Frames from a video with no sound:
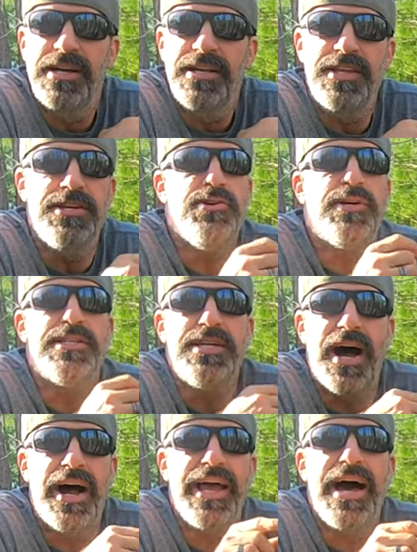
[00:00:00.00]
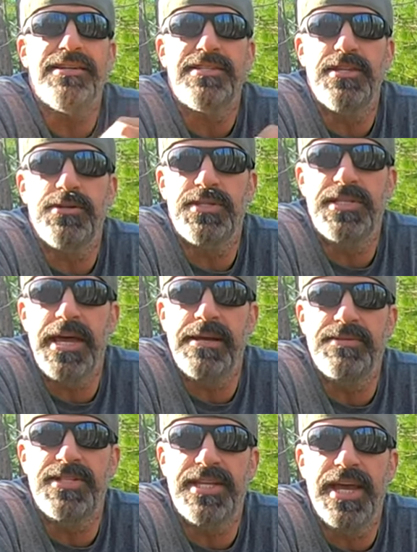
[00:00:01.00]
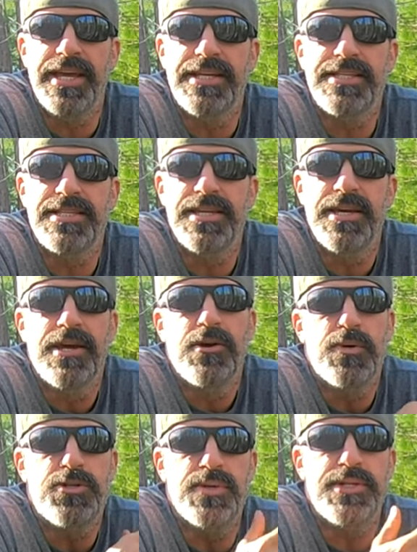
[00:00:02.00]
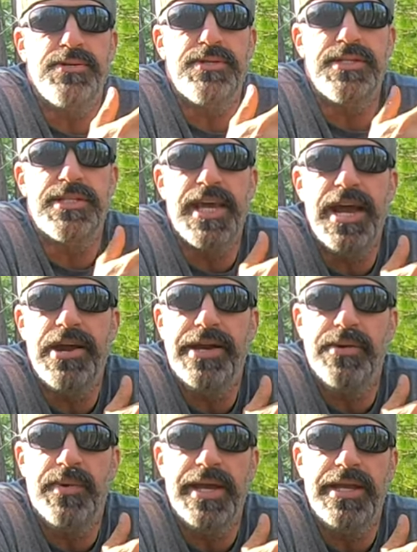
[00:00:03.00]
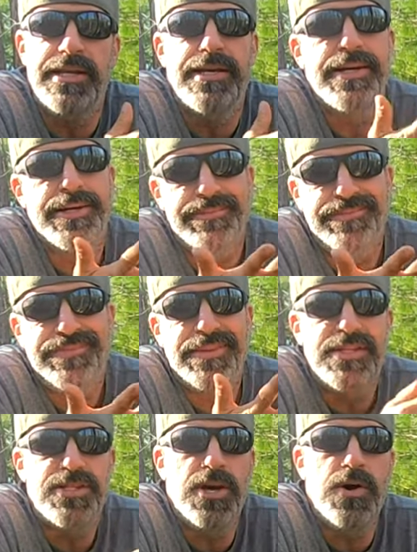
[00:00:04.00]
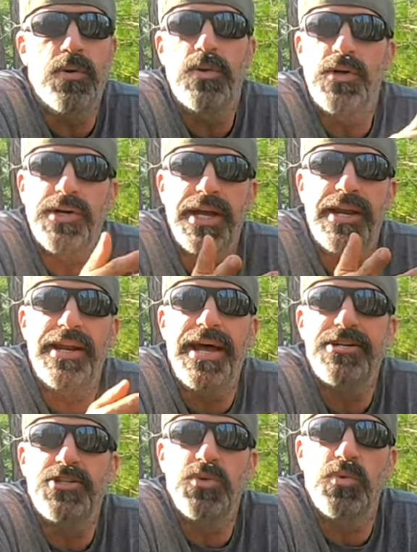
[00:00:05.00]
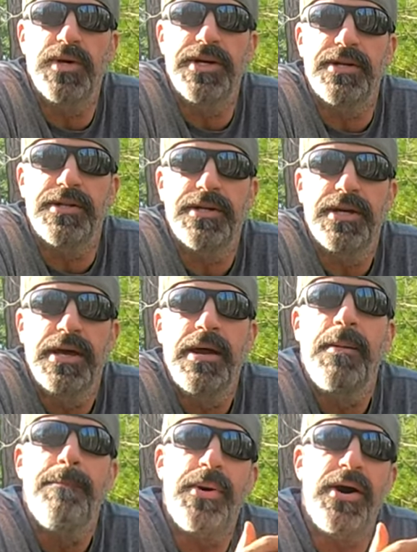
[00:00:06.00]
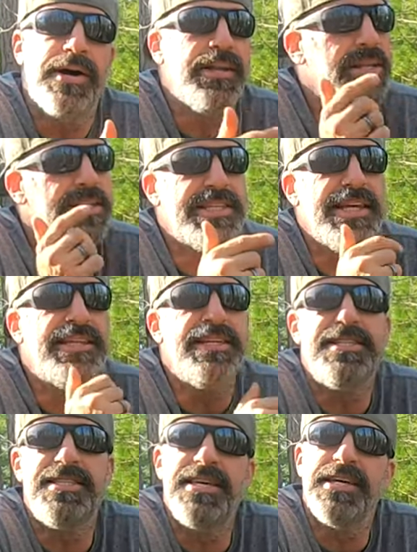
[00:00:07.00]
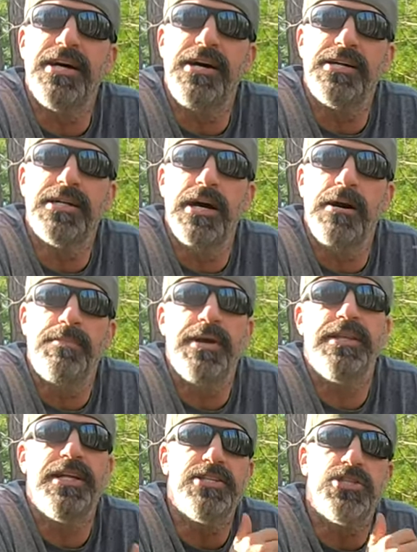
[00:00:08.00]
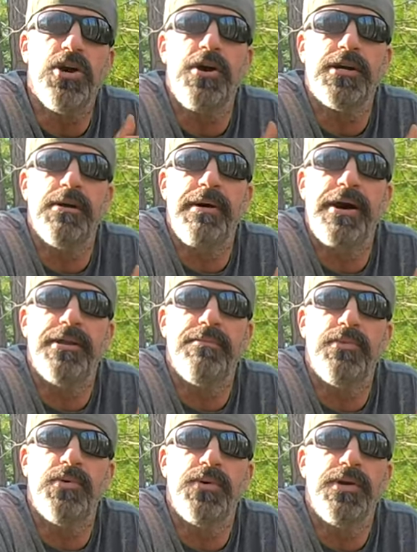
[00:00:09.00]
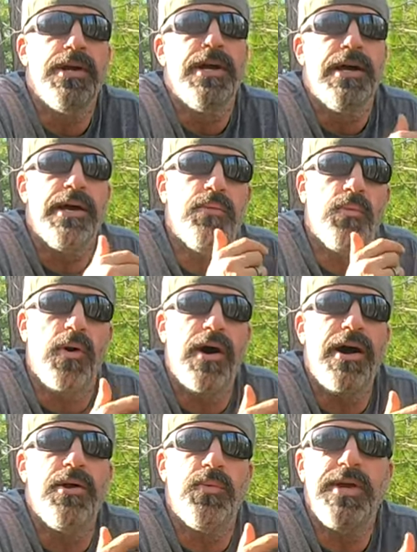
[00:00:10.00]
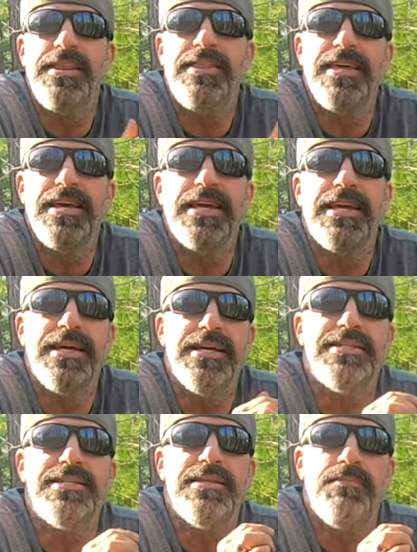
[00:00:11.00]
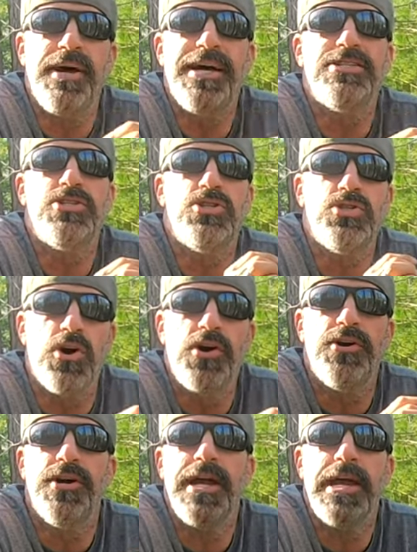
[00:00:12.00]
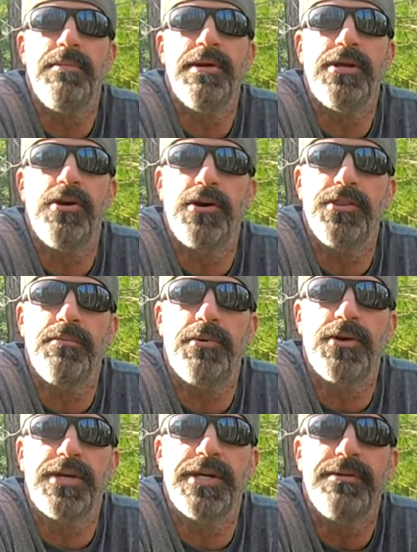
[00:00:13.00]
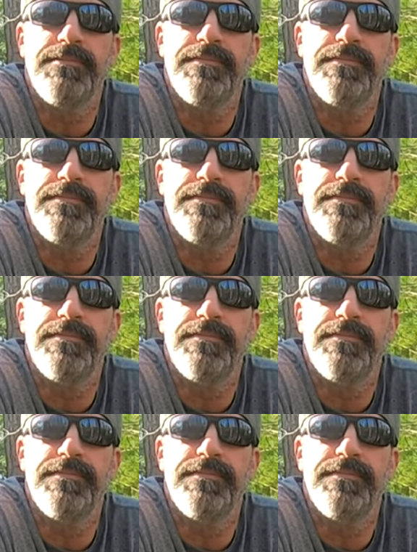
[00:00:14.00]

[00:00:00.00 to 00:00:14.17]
then you can tie out to those same stakes, which reduces carry weight. So look at it as you will. But let's get this thing hung up and let's talk about it more and why we think it's the best starter hammock on the market.